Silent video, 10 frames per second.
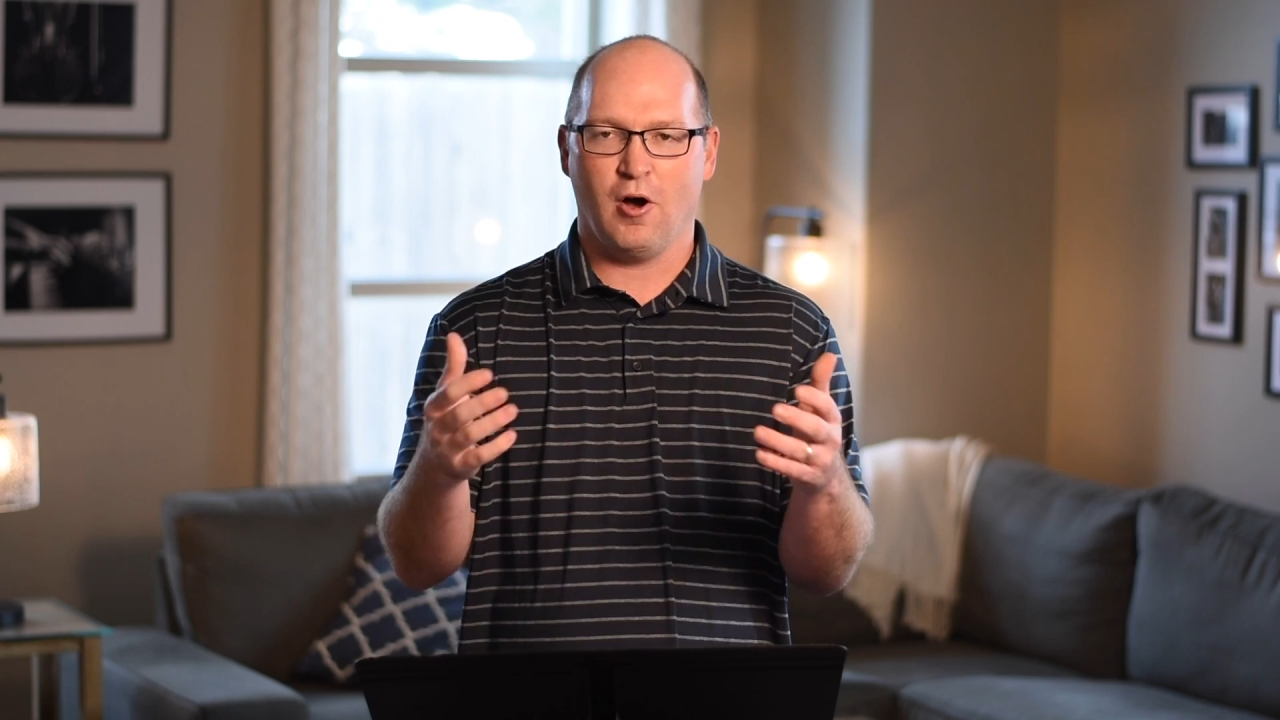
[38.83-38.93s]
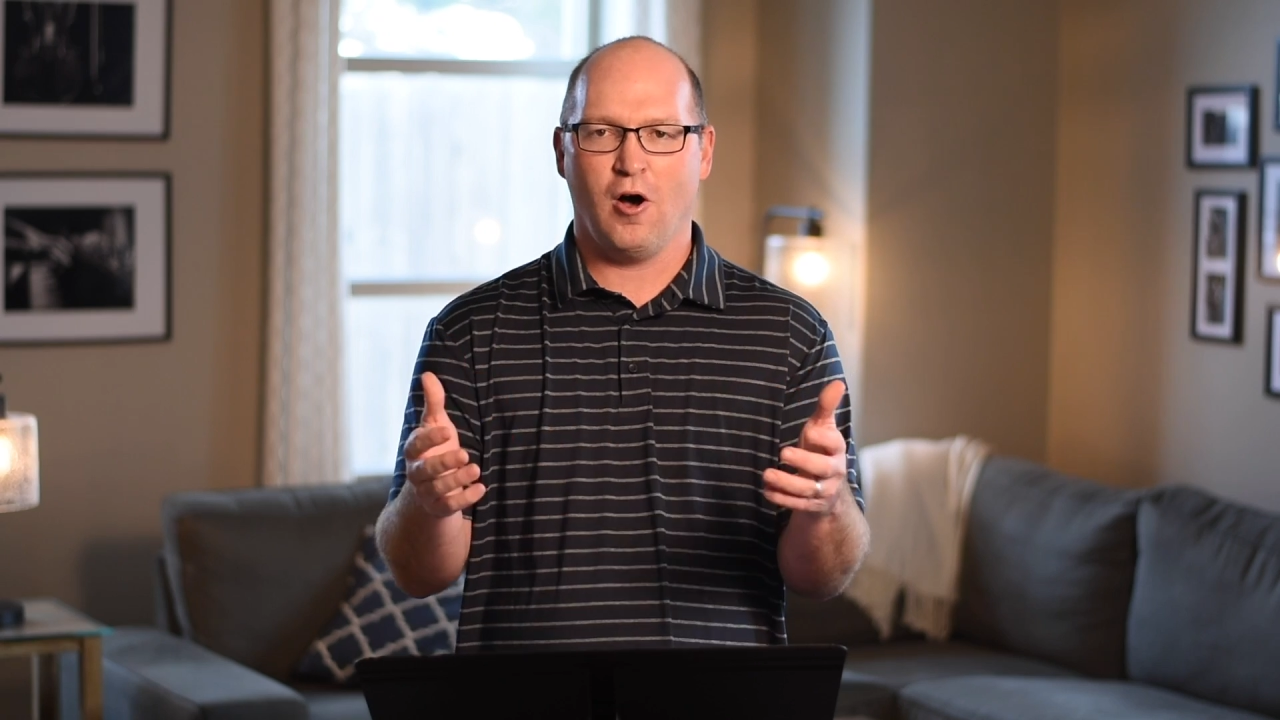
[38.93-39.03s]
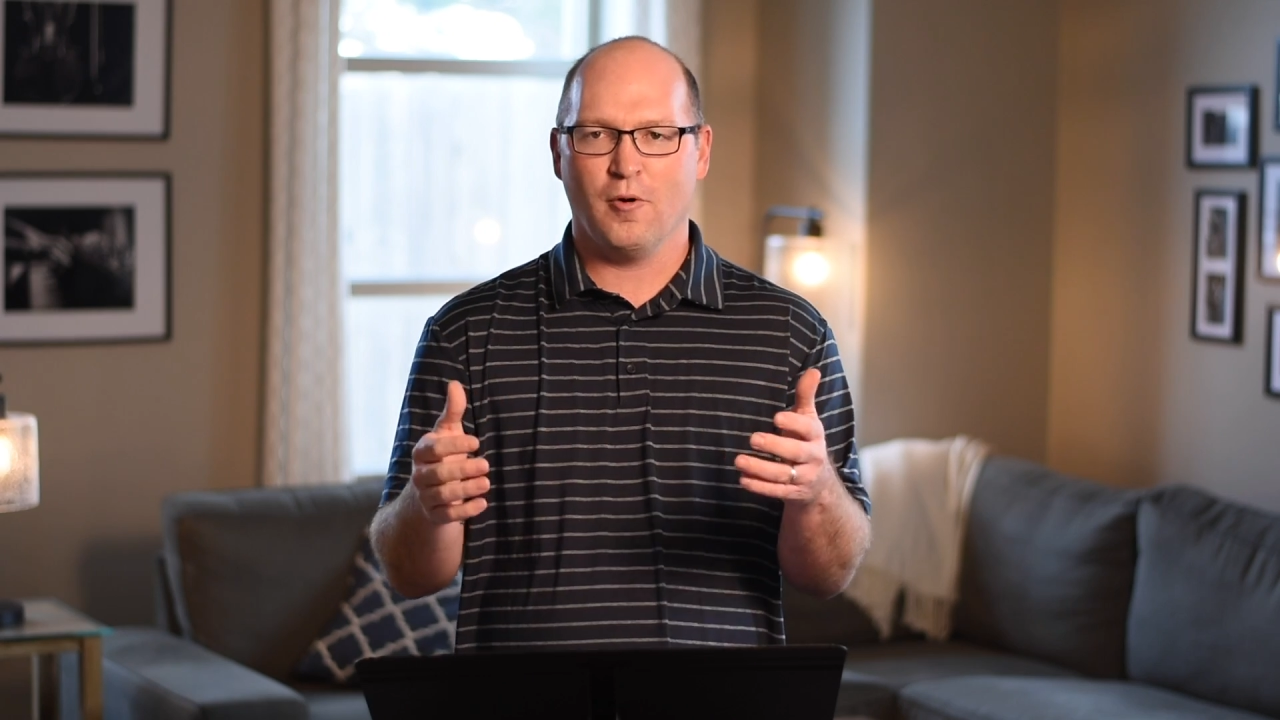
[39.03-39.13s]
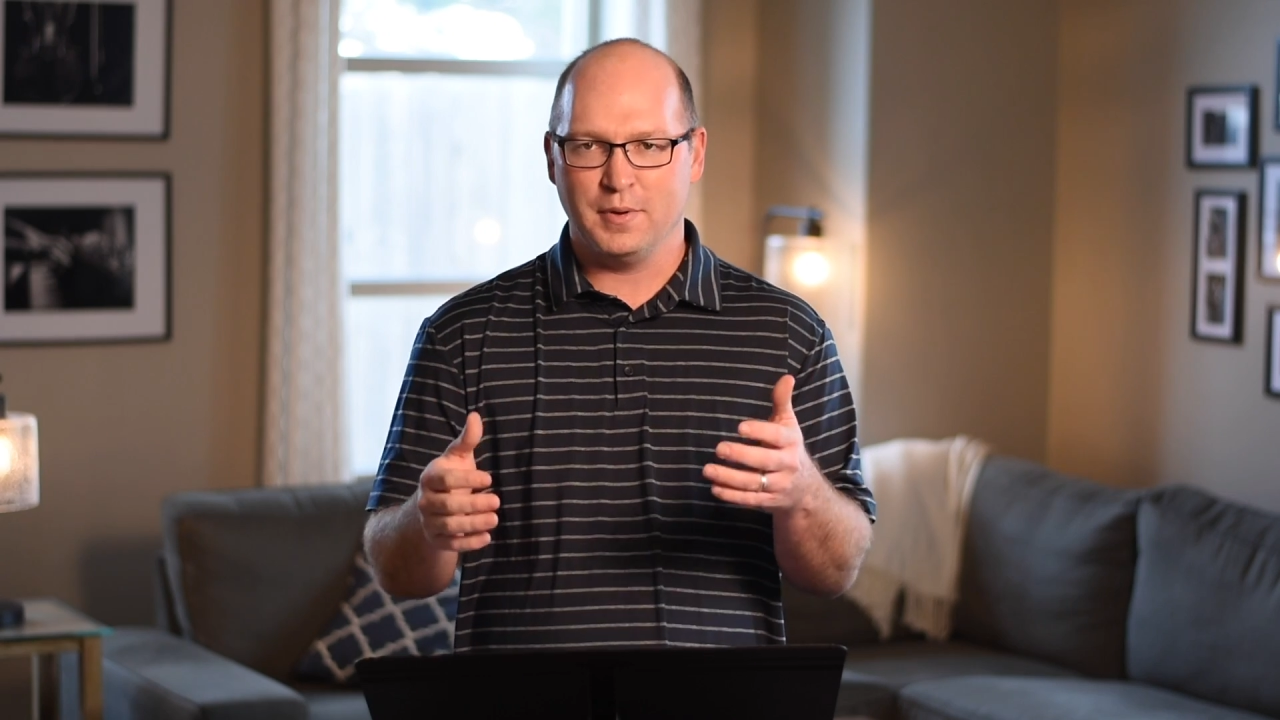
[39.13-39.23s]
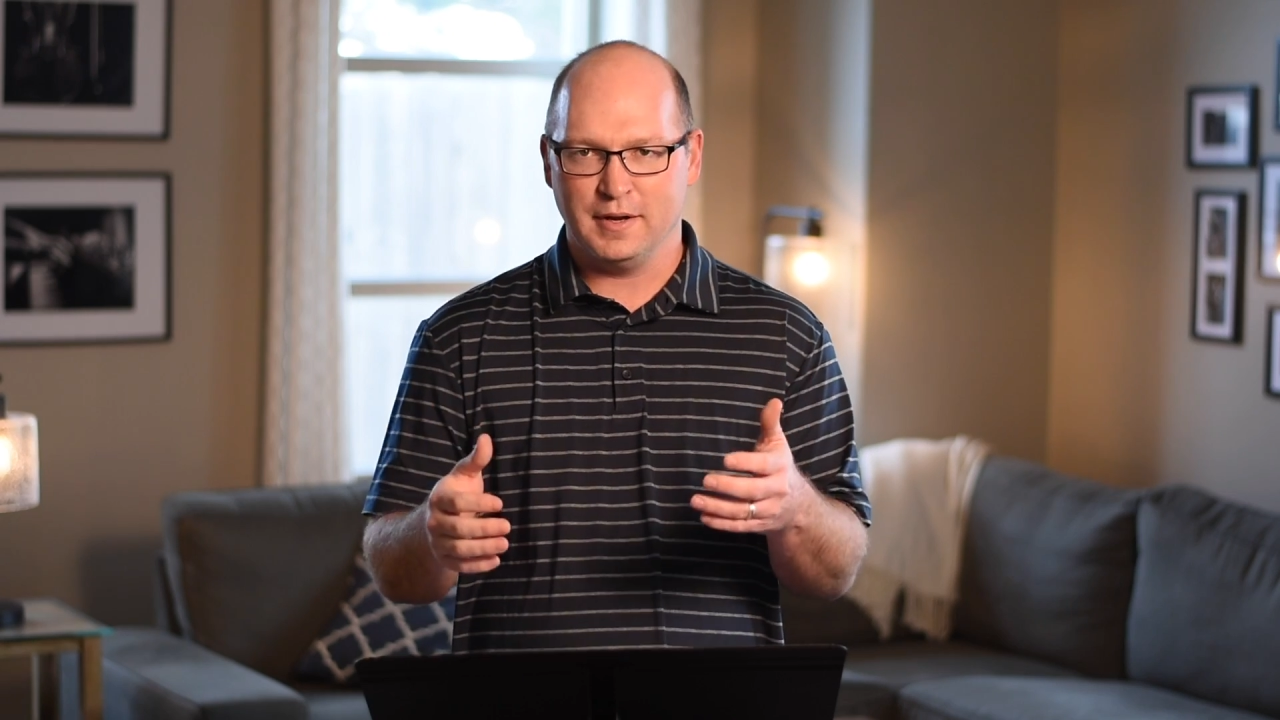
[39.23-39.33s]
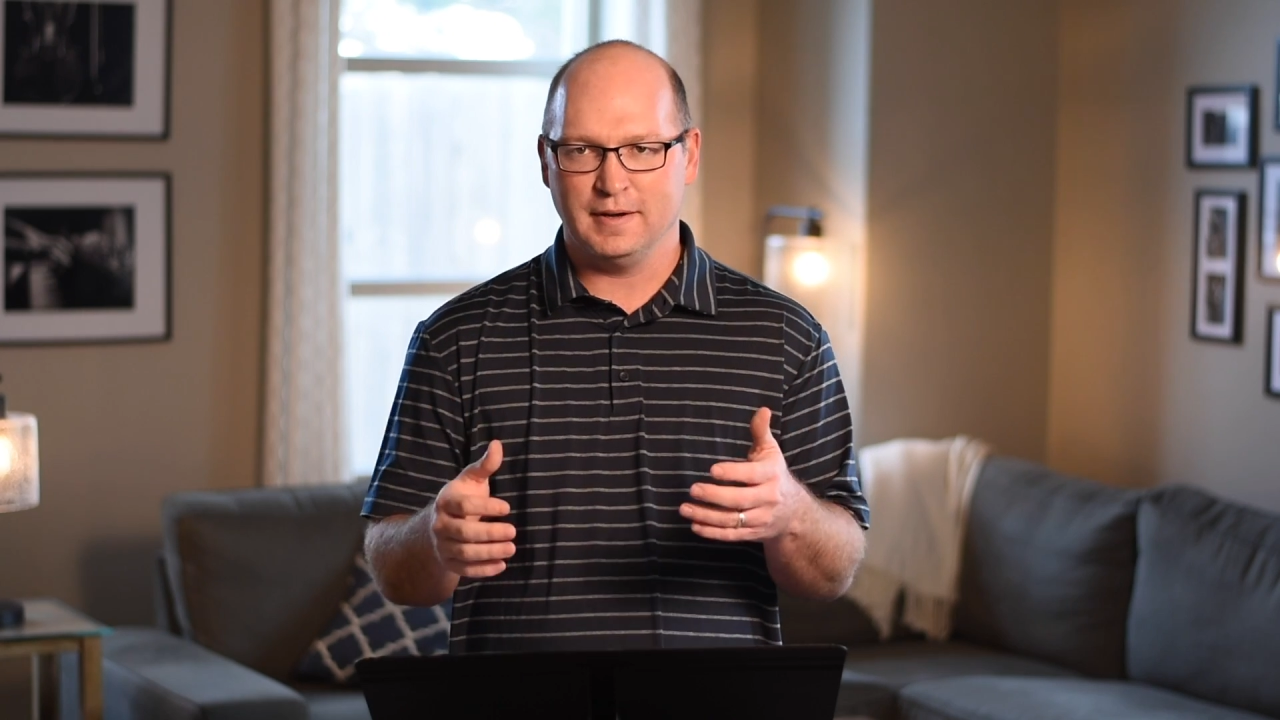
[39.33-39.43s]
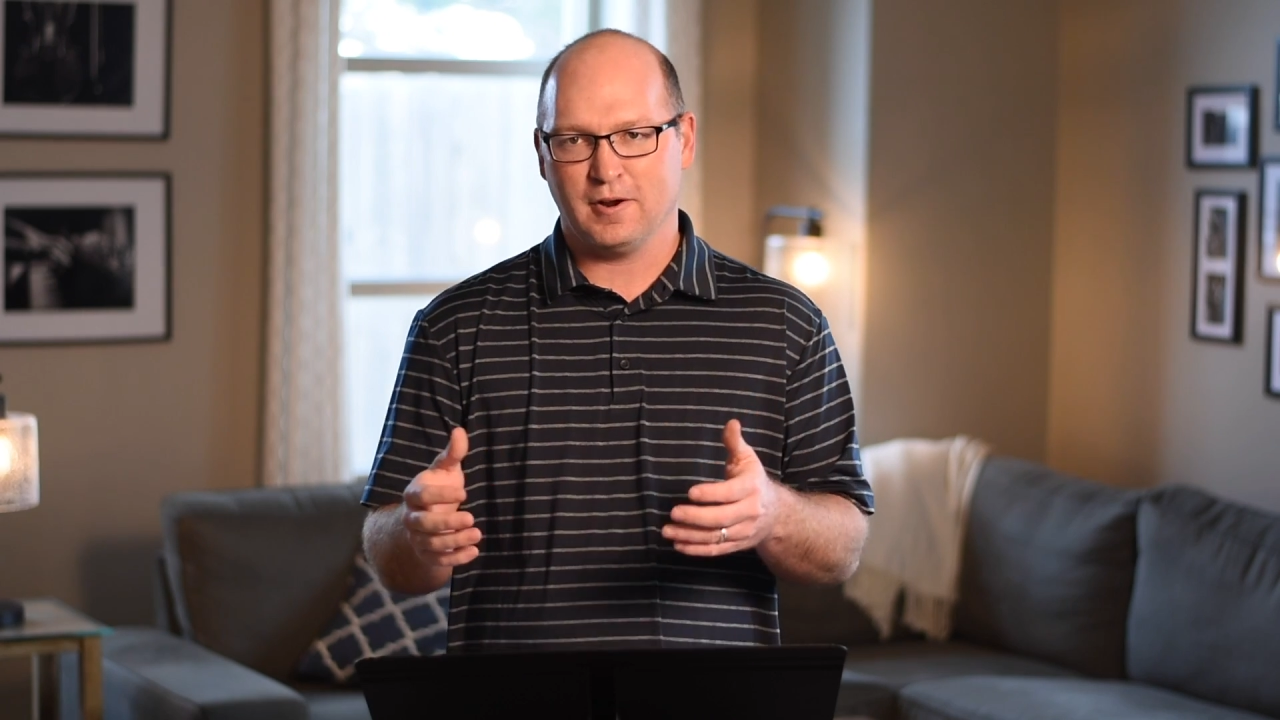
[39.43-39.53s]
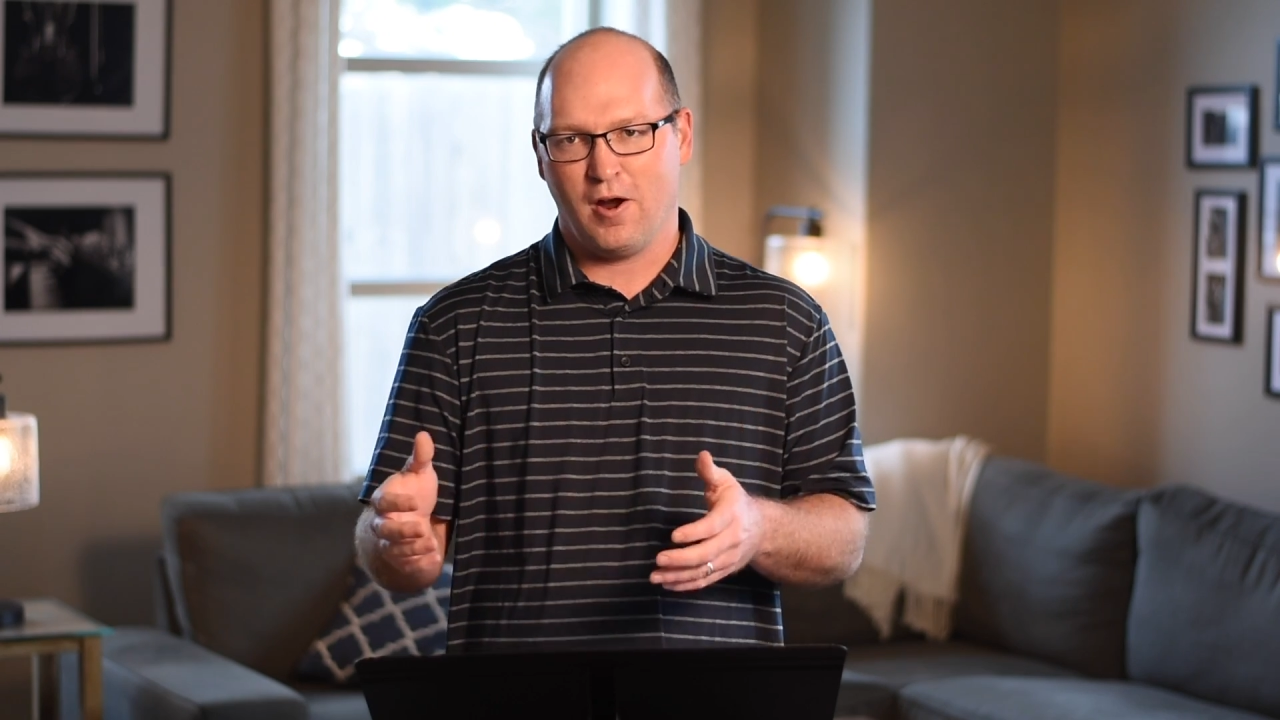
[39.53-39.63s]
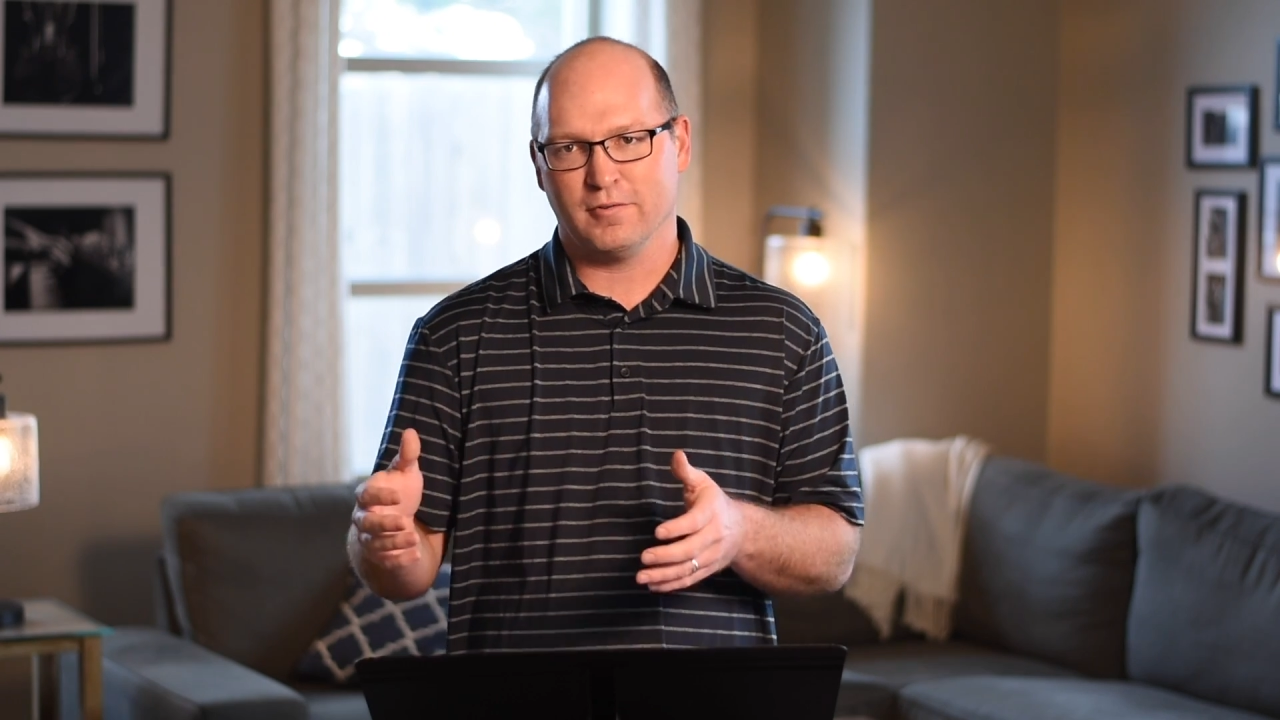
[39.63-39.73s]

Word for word: all been in